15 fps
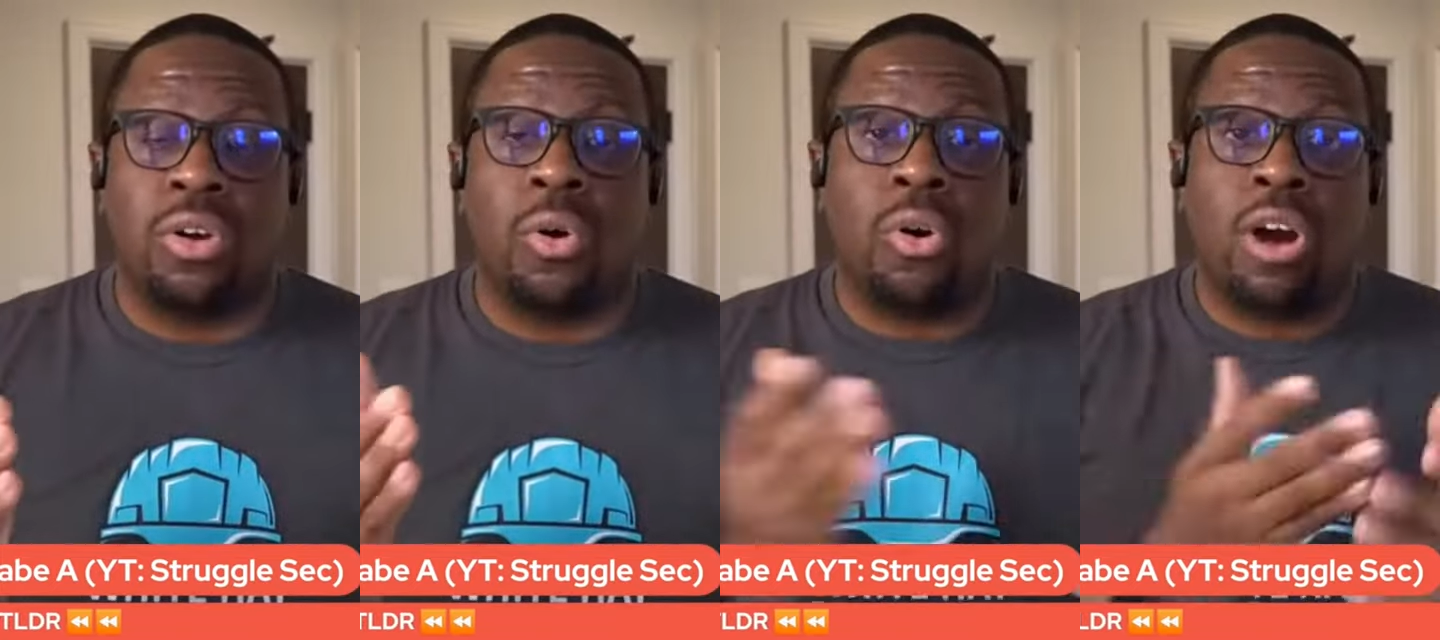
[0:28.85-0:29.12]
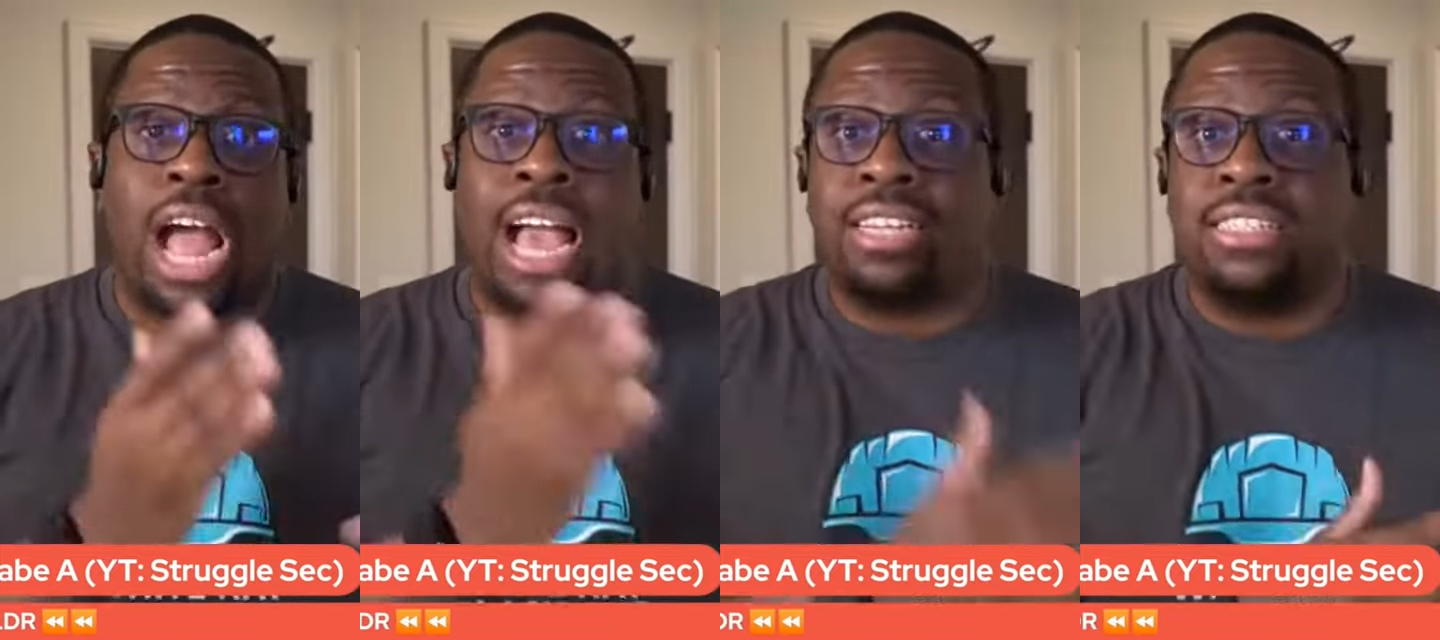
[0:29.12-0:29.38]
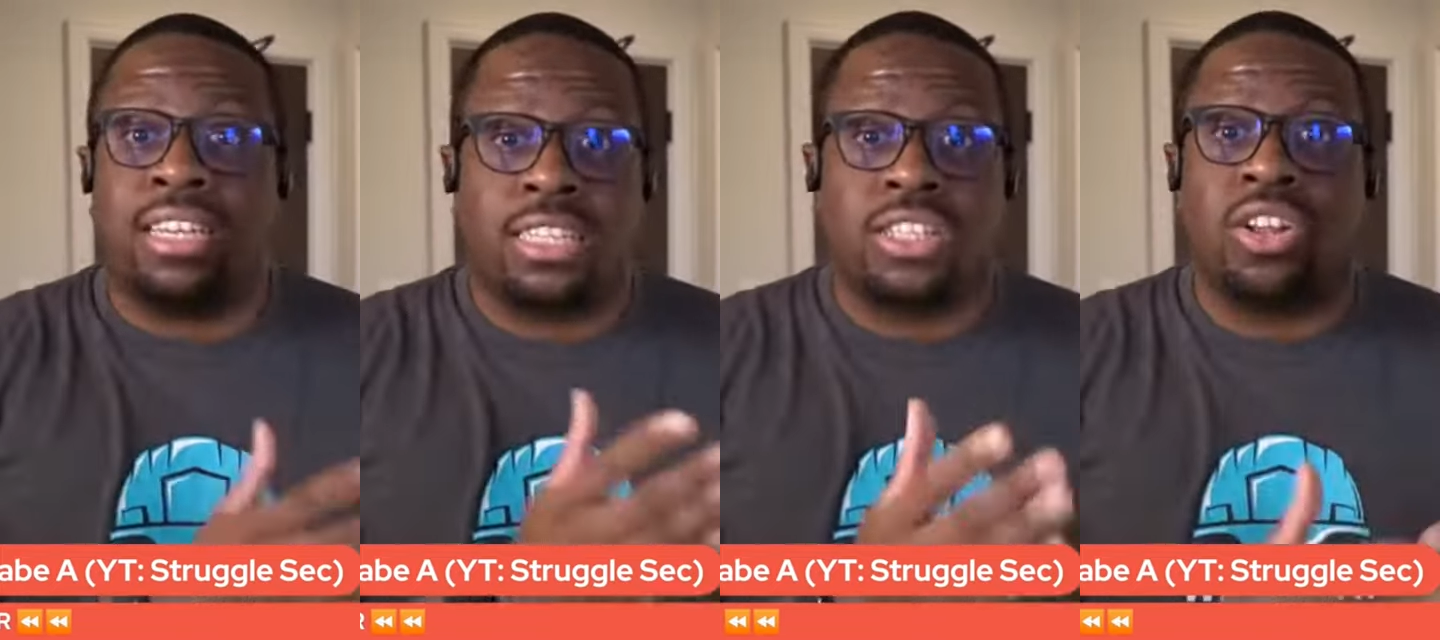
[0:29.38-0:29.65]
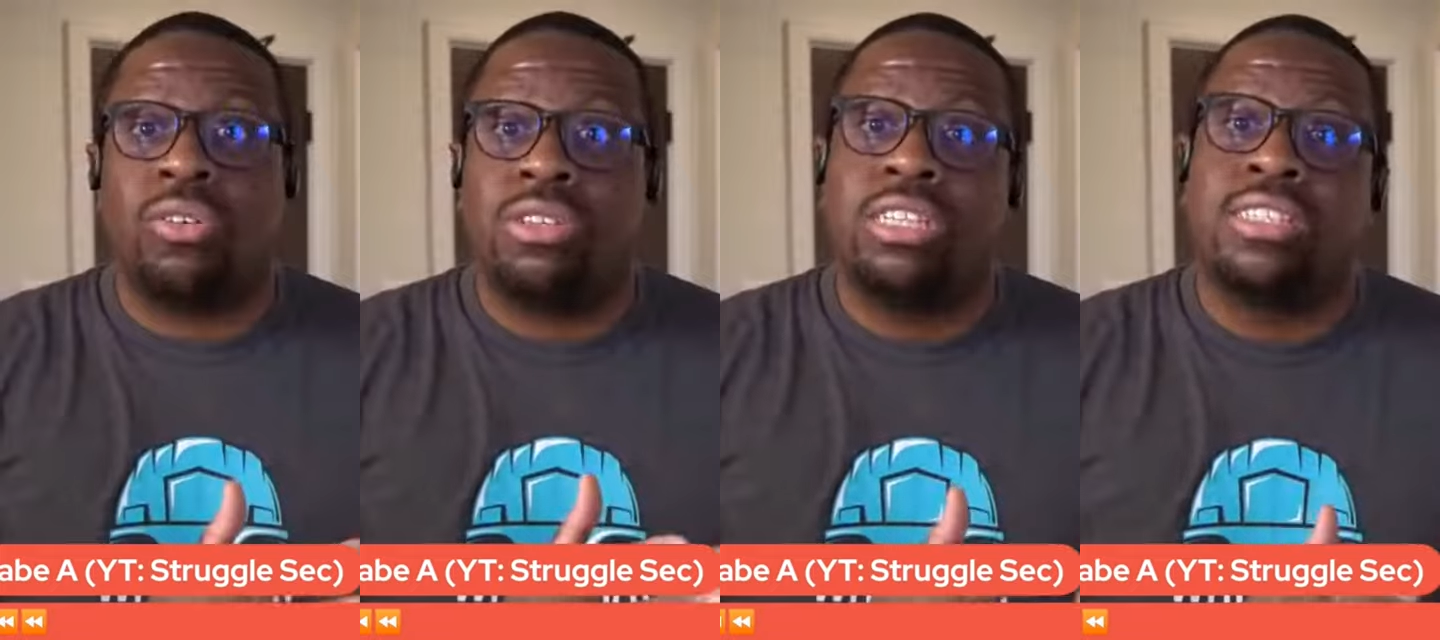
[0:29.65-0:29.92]
or ICS and
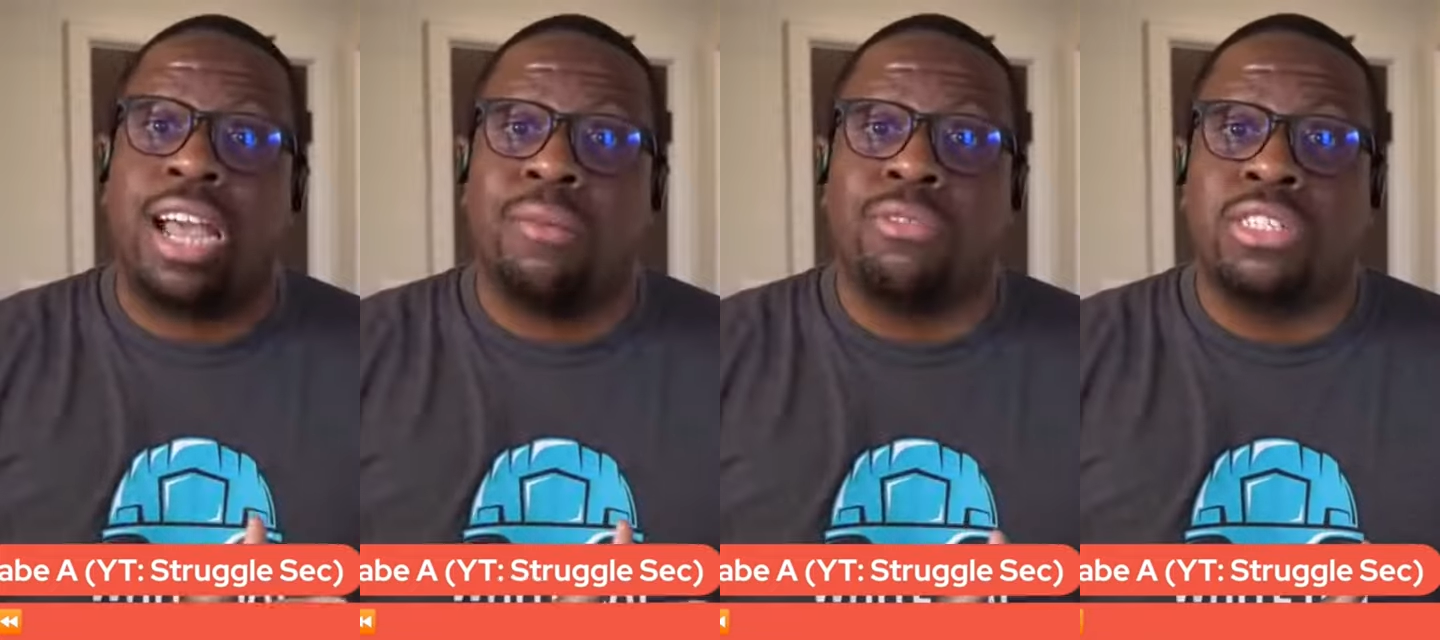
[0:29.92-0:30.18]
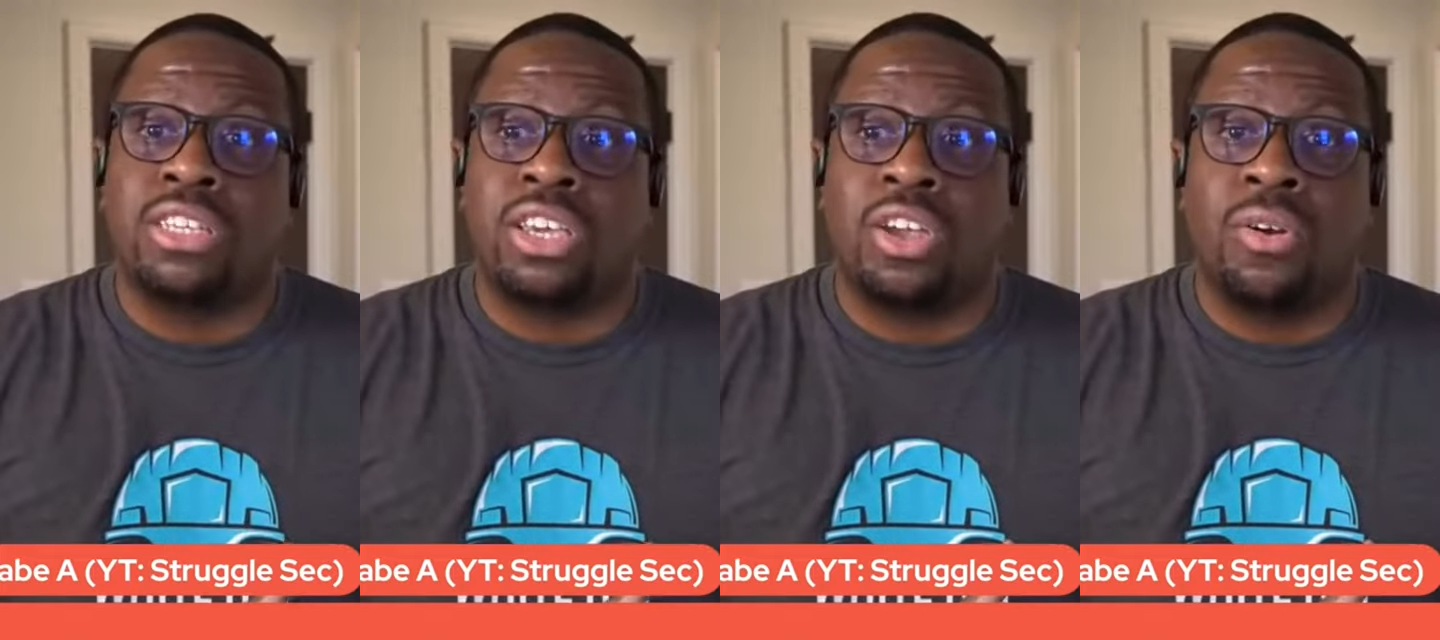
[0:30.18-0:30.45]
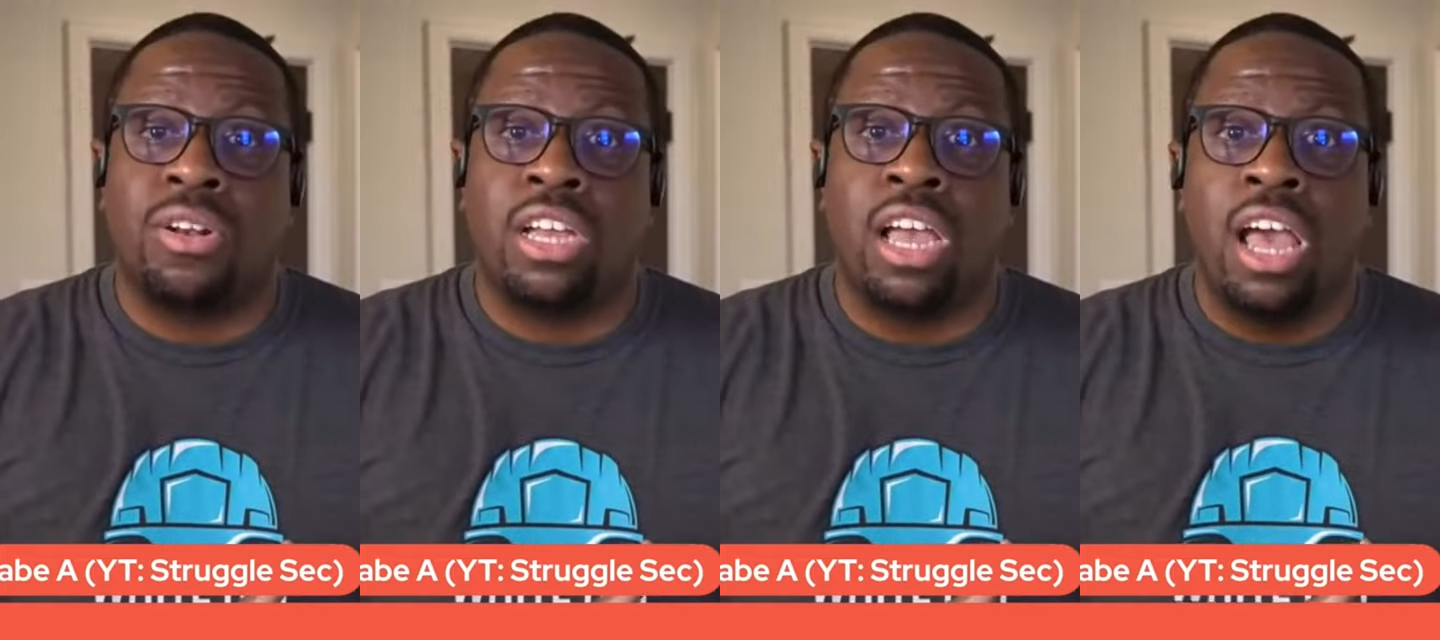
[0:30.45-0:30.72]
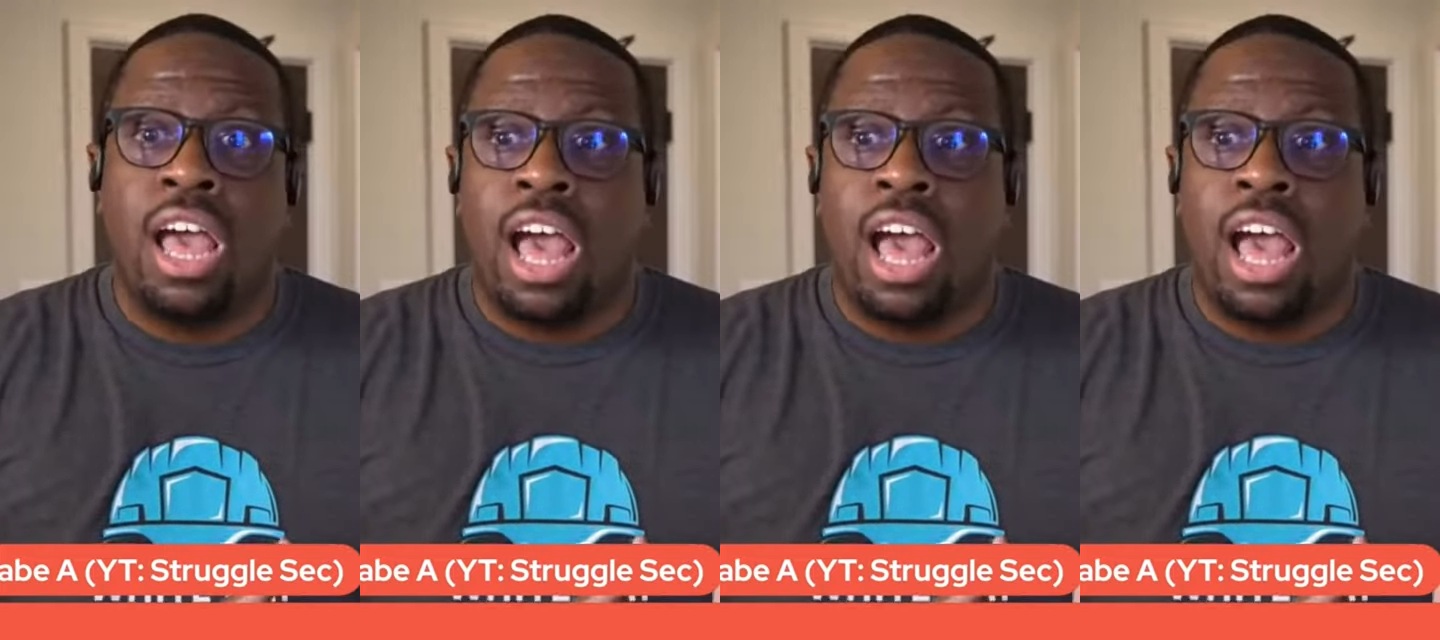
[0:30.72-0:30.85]
OT cybersecurity.